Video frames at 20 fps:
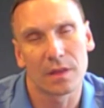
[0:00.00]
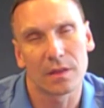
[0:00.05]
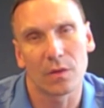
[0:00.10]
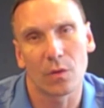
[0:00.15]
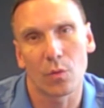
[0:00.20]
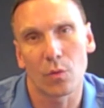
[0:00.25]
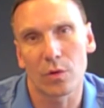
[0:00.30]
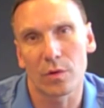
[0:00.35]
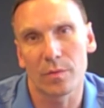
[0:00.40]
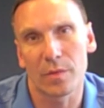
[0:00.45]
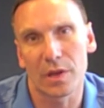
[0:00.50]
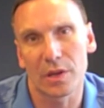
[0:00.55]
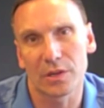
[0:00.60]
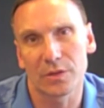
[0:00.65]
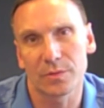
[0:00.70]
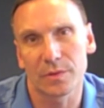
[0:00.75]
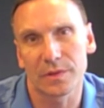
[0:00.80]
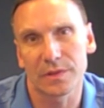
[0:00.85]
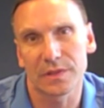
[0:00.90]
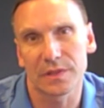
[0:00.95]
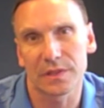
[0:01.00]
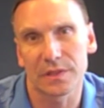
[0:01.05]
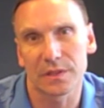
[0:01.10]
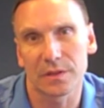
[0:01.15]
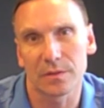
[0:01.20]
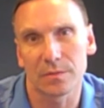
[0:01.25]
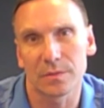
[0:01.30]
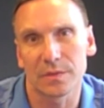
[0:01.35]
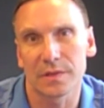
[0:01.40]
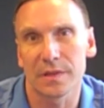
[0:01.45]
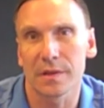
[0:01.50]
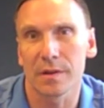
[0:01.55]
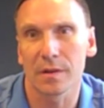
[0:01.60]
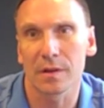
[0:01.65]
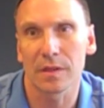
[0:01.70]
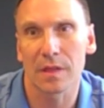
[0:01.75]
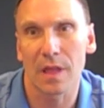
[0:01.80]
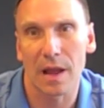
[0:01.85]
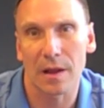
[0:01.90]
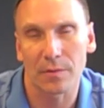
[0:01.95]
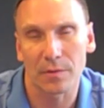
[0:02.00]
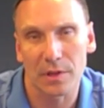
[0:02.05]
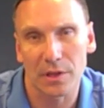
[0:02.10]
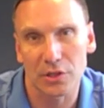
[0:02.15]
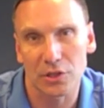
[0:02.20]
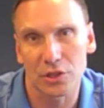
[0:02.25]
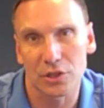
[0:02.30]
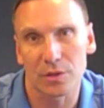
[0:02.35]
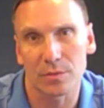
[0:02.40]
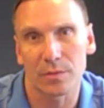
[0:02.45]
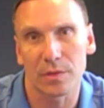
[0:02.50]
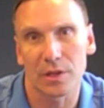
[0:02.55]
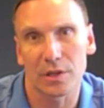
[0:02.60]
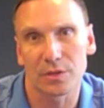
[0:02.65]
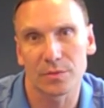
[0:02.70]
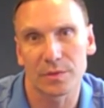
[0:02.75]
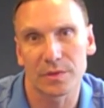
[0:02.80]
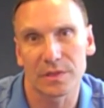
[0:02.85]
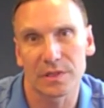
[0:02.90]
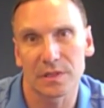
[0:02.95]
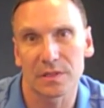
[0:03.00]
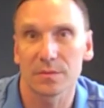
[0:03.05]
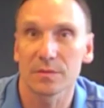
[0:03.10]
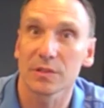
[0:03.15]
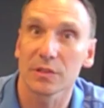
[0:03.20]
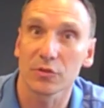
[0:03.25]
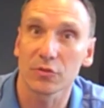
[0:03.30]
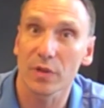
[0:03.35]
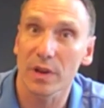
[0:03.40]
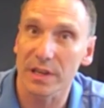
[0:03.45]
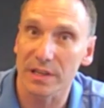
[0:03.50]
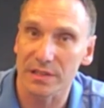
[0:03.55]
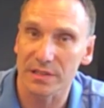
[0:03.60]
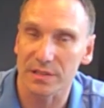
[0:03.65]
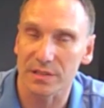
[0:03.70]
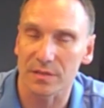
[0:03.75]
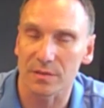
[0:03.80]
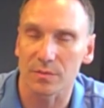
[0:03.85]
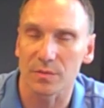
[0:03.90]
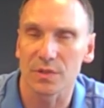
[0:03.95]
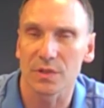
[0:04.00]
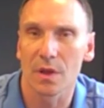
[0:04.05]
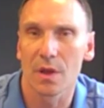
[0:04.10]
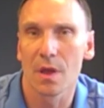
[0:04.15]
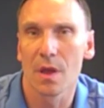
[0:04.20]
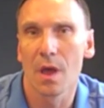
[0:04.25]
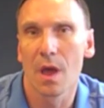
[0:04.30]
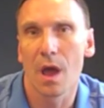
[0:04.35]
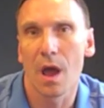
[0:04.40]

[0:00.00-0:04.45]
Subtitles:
their order management systems, their client relationship management systems, their trading systems.